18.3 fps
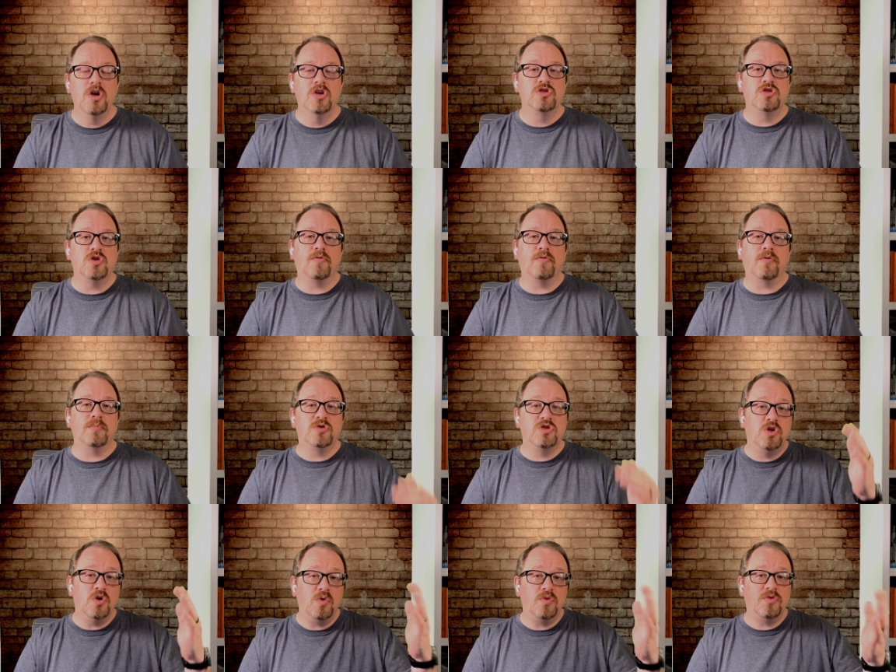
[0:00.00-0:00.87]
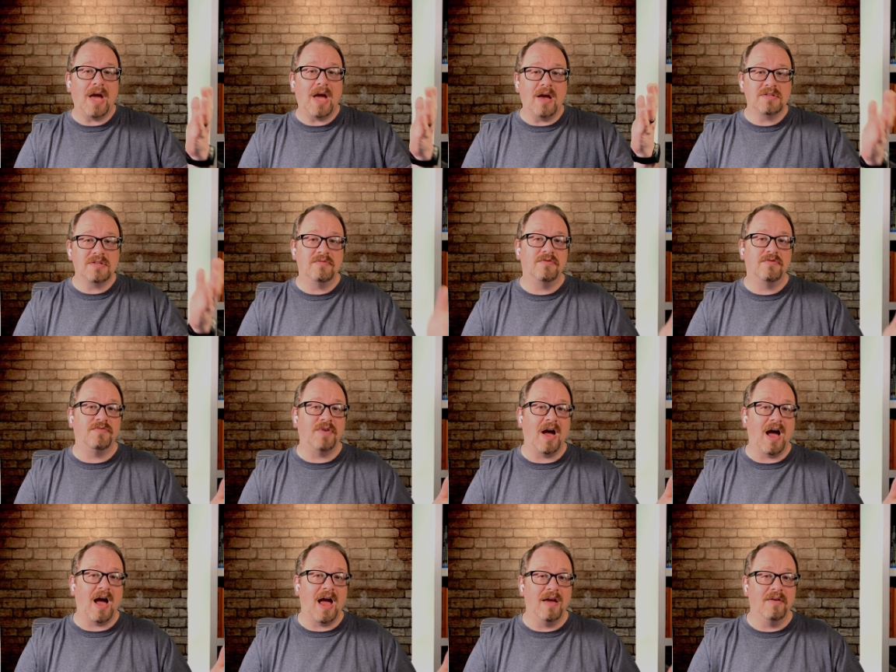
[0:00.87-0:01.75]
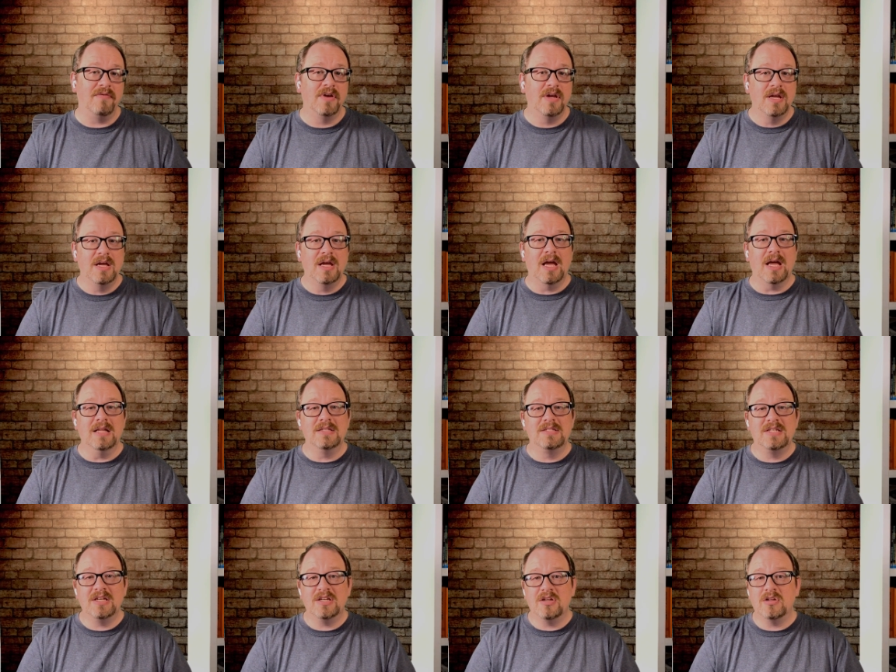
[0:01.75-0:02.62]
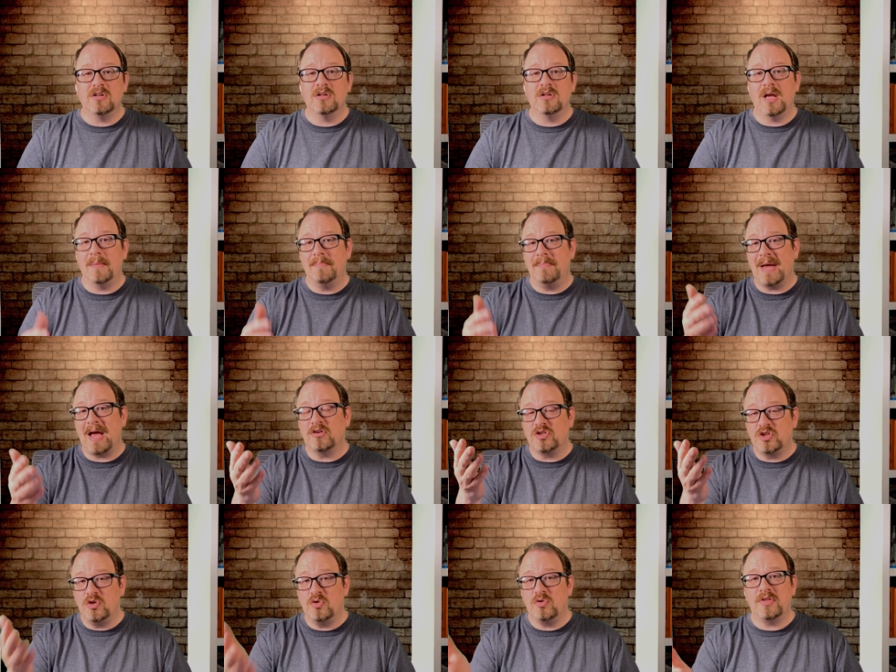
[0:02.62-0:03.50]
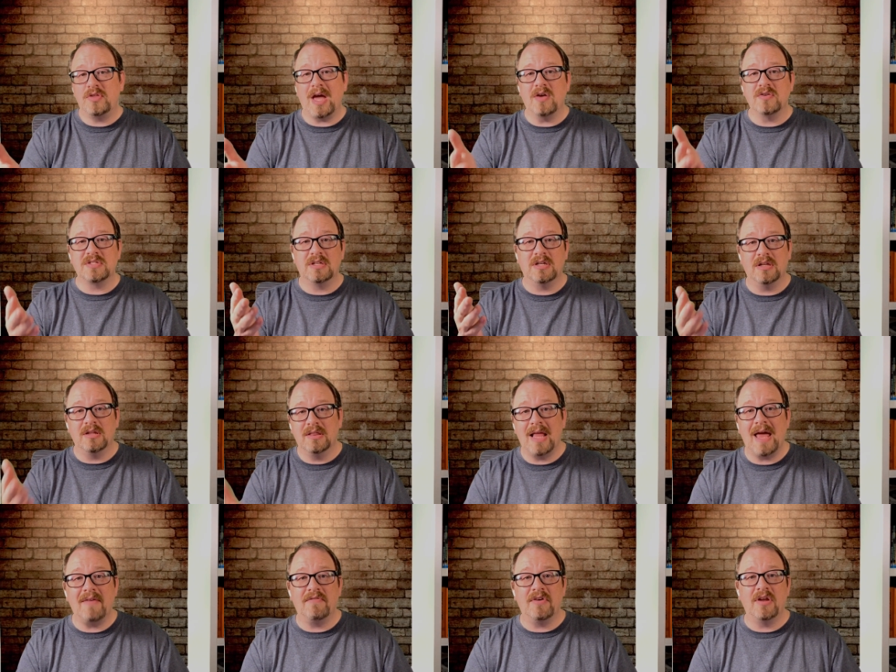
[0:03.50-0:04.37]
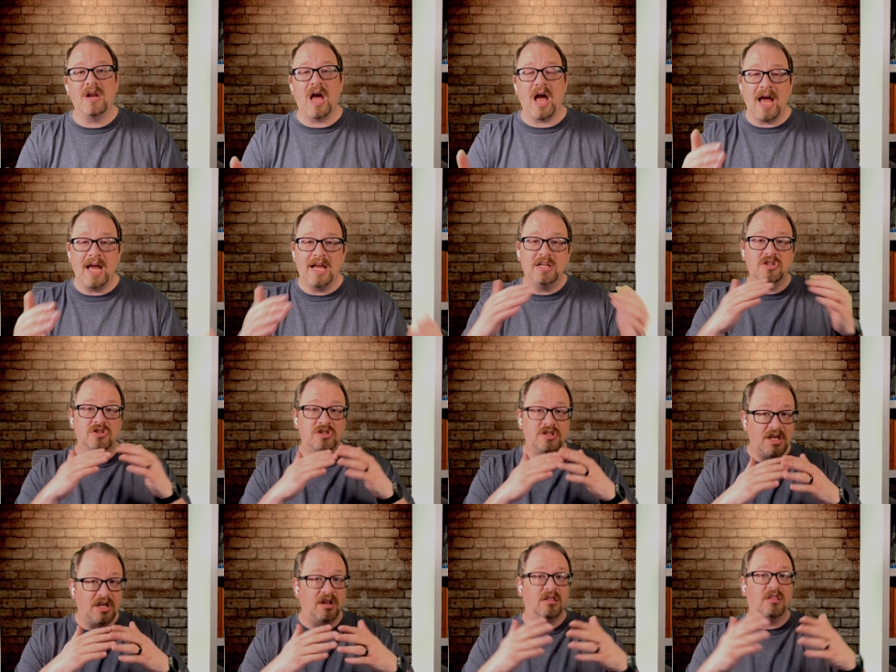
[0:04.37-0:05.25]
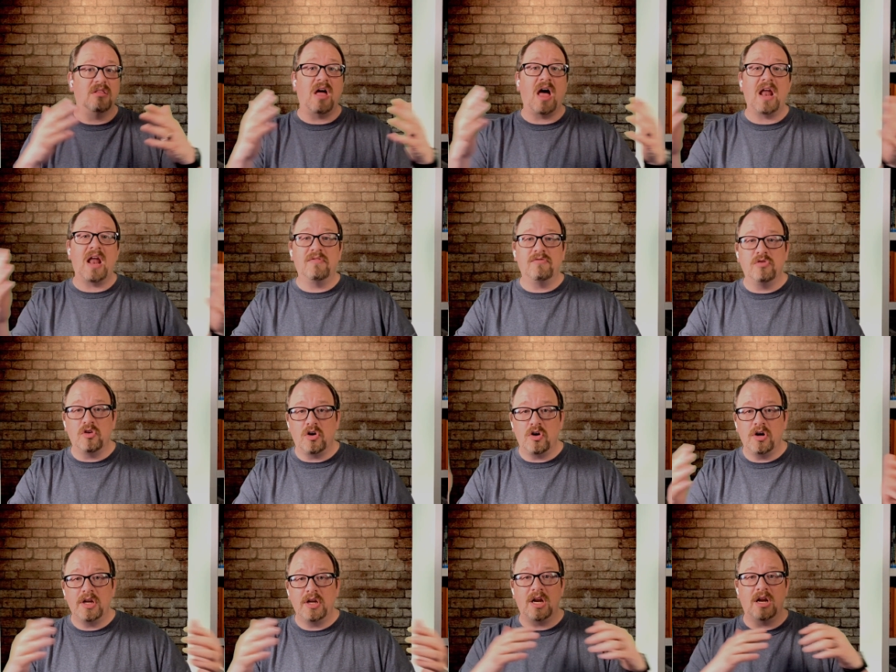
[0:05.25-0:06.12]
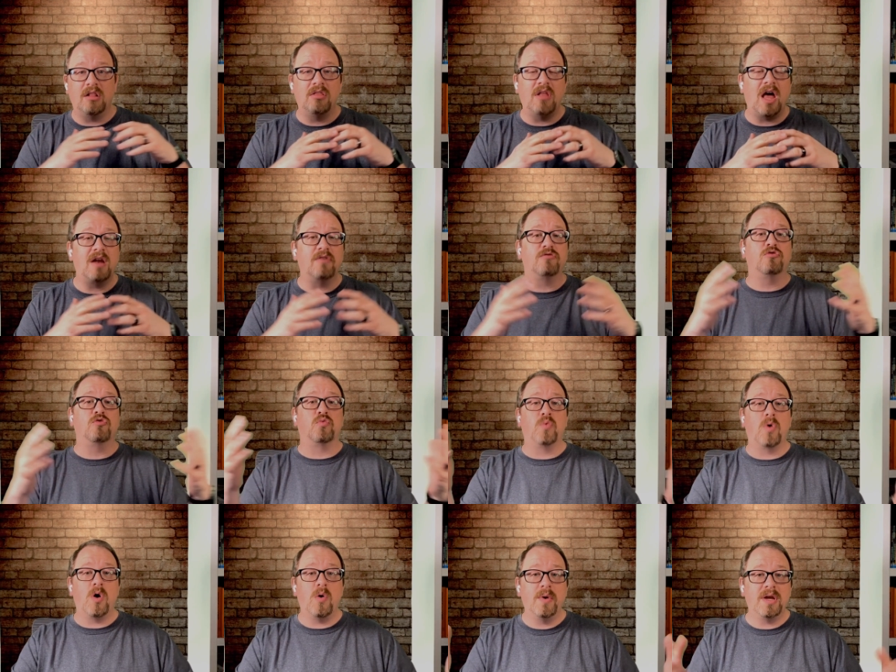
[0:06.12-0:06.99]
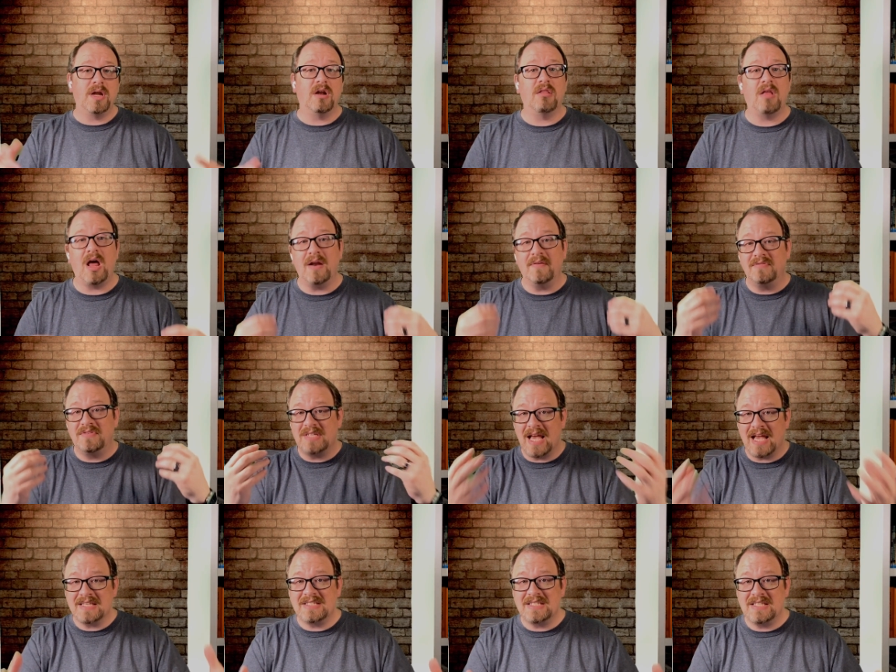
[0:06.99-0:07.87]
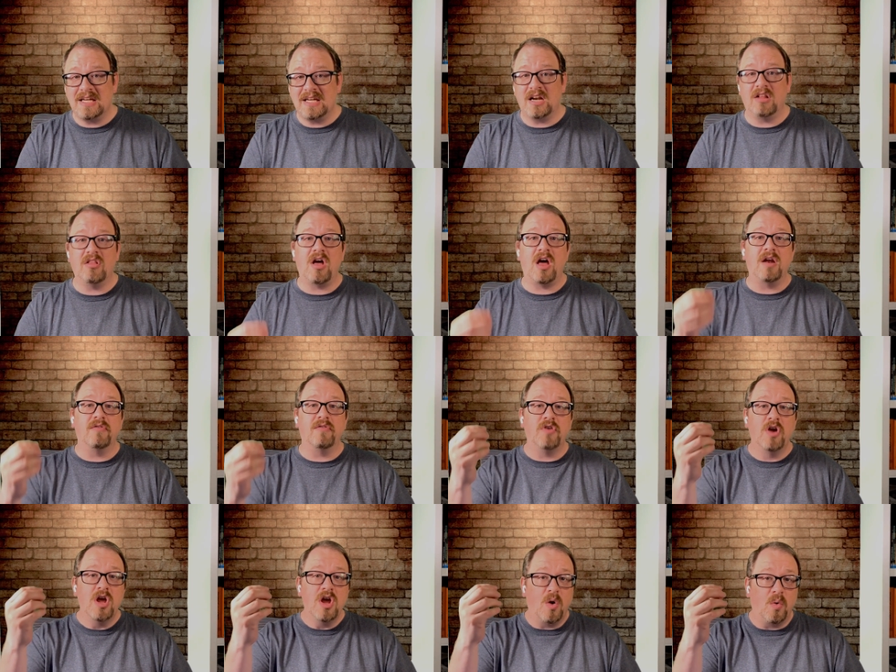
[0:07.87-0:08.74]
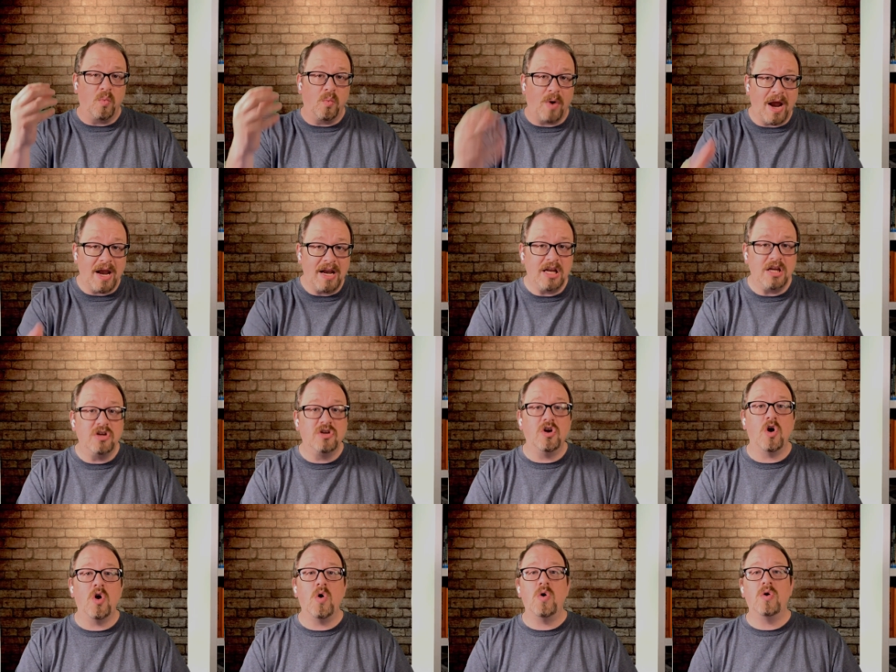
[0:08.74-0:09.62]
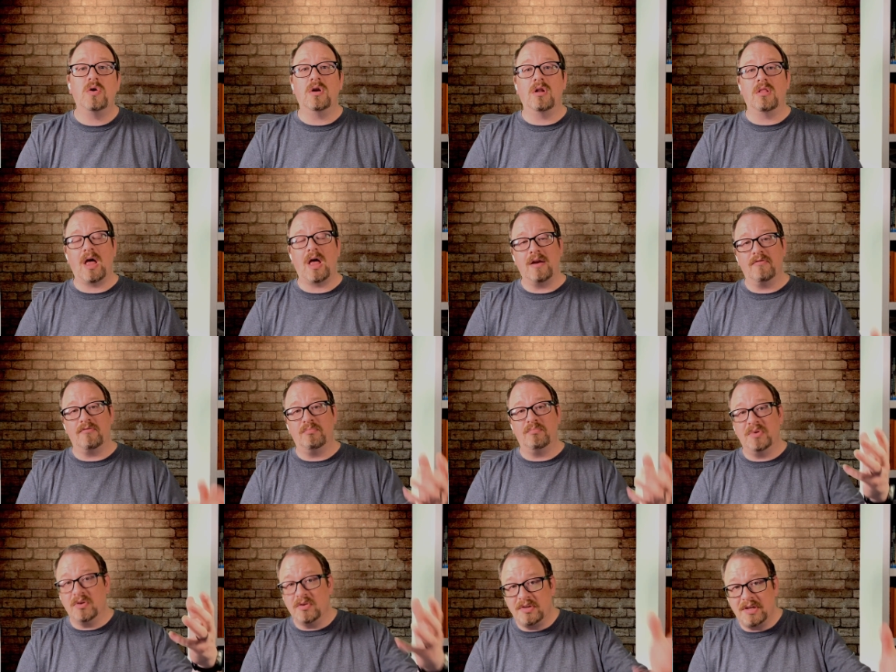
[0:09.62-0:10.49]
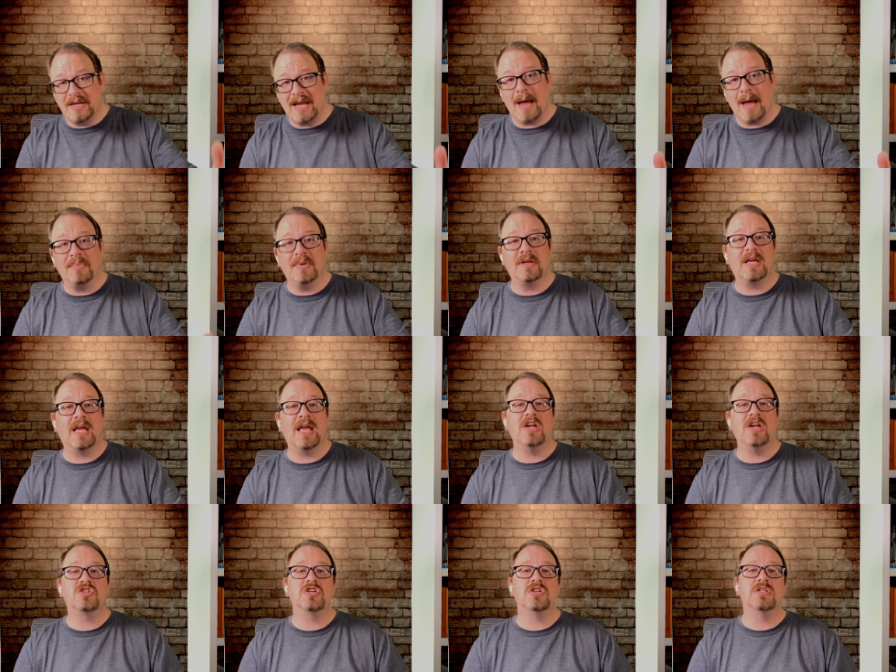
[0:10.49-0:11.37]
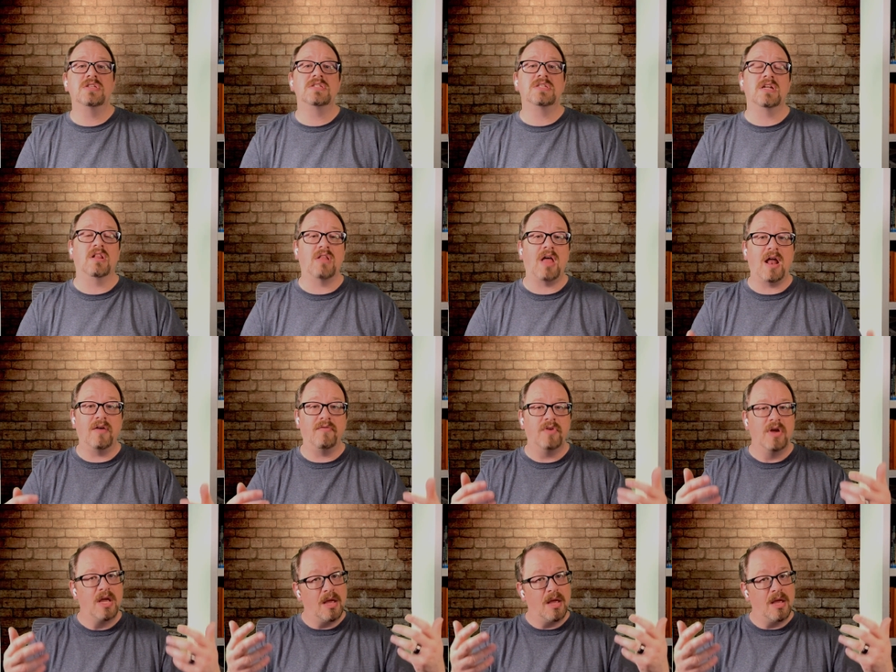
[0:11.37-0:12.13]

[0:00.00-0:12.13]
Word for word: So from 2005 until about 2011, I did a lot of learning and a lot of growing and a lot of testing and a lot of writing code and a lot of building applications and a lot of